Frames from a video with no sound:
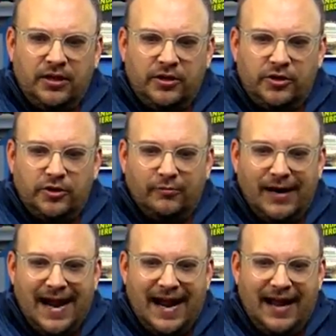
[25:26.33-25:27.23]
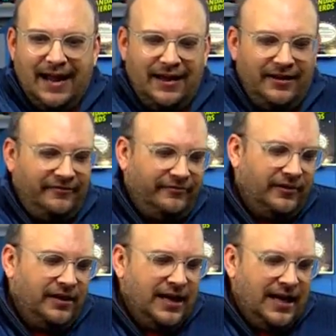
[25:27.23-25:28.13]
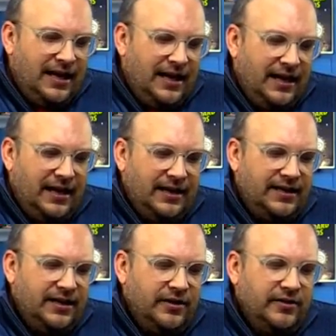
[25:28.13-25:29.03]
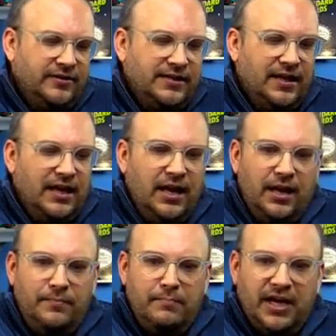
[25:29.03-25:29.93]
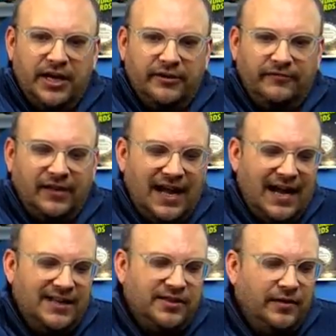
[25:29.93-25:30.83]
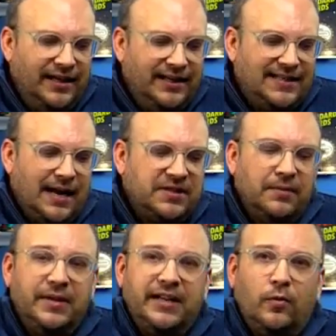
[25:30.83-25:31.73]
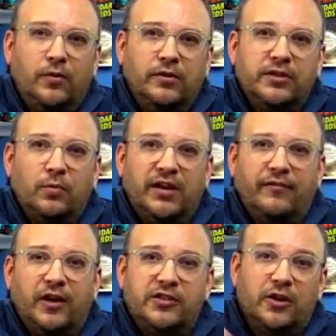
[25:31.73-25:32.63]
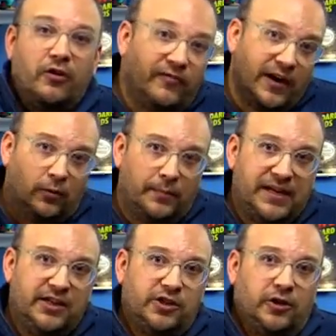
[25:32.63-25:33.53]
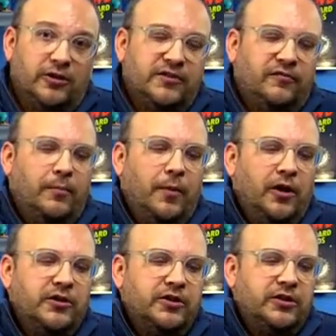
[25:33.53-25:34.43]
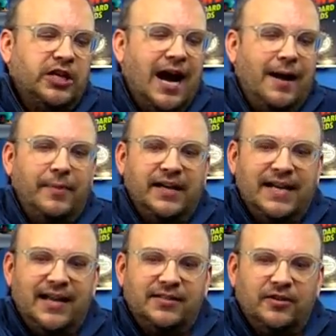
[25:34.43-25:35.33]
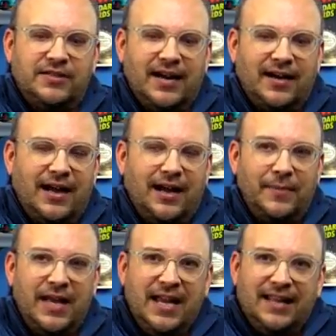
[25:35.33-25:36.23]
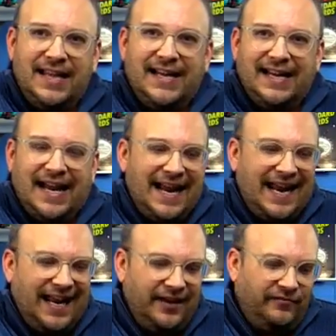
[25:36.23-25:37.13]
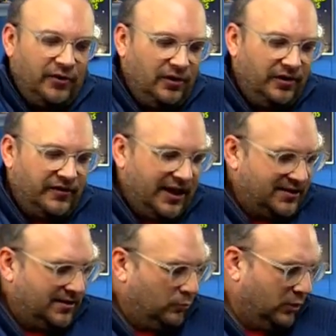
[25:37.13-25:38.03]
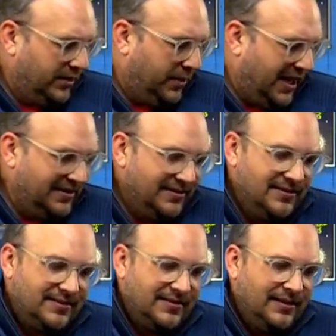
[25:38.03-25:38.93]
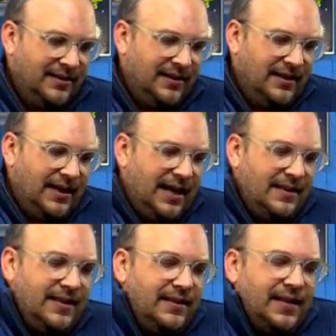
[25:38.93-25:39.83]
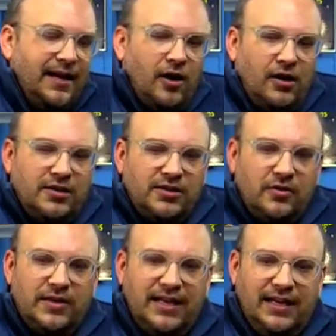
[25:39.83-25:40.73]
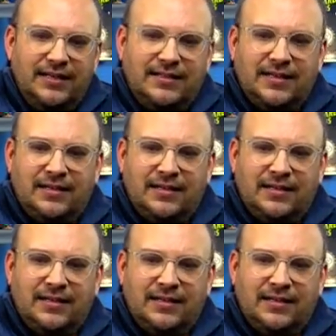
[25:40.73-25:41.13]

giraffe, and here's a butterfly. So anytime somebody orders one of our Sew Fail Repeat shirts from our shop at dadsews.com, they get a handful of custom wood buttons, and then they also get